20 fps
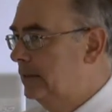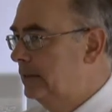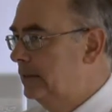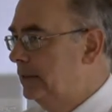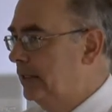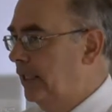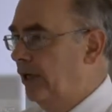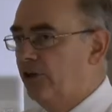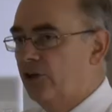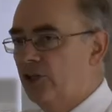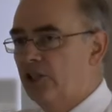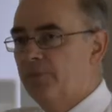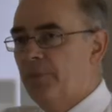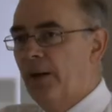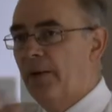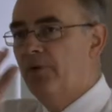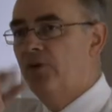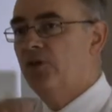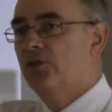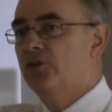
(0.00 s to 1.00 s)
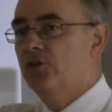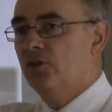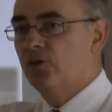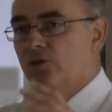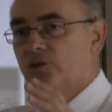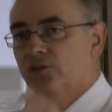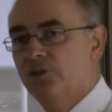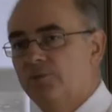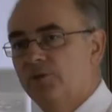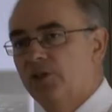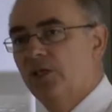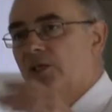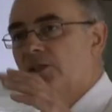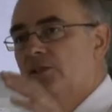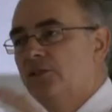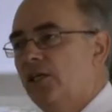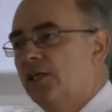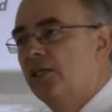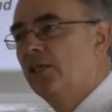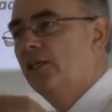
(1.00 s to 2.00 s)
You know, you'd expect them to just sort of subside
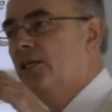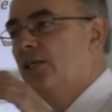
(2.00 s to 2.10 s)
gently,